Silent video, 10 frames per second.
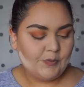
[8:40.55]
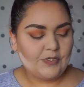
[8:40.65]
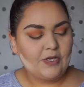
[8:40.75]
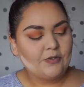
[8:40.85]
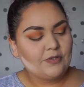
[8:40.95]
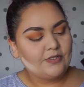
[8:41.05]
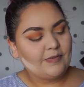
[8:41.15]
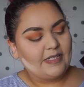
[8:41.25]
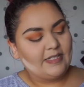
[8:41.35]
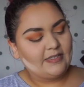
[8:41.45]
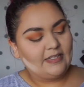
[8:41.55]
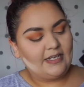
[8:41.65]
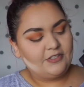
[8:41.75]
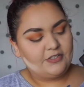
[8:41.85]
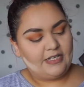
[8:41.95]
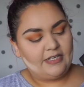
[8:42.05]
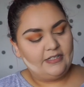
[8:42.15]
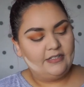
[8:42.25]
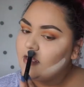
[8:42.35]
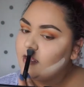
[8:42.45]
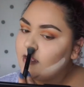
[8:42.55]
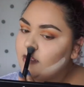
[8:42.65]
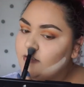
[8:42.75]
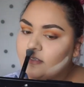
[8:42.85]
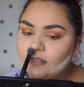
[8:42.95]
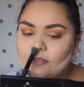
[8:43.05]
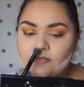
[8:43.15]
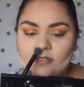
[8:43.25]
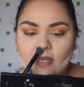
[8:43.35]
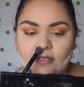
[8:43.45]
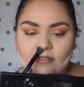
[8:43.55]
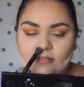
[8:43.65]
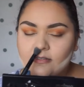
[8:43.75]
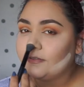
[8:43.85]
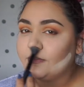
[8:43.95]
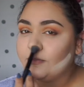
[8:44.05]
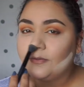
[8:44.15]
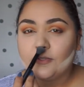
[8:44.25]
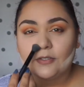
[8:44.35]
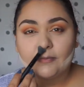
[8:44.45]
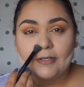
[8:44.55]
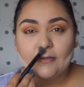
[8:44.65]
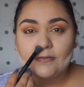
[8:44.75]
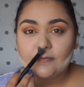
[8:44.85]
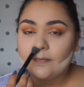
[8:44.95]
contour. So I'm going to take the light shade and I'm going to use that to contour my nose.